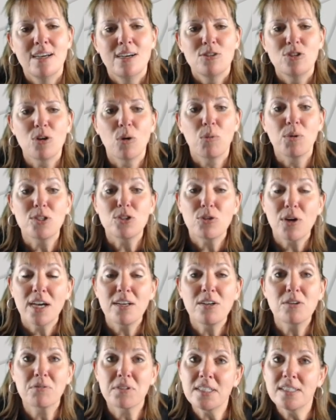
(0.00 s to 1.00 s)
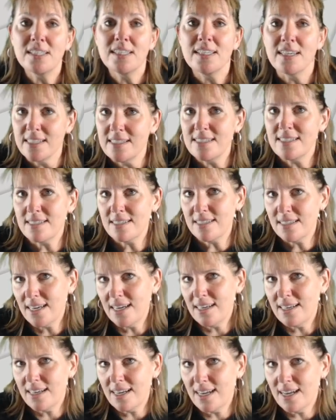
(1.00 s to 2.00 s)
So we try to really
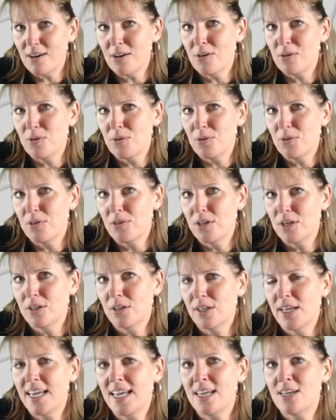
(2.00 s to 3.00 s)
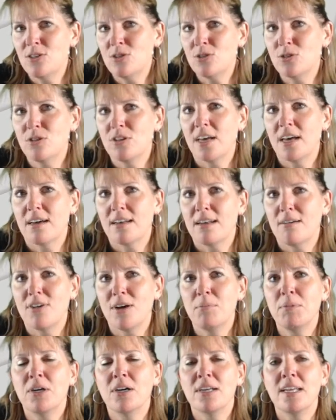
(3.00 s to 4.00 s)
isolate how they'll handle that if
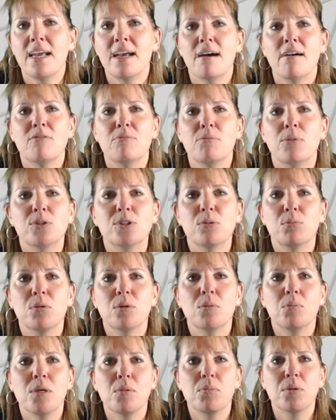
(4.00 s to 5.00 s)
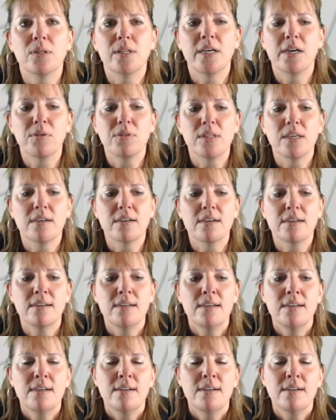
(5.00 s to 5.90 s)
I'm going to have multiple people out there.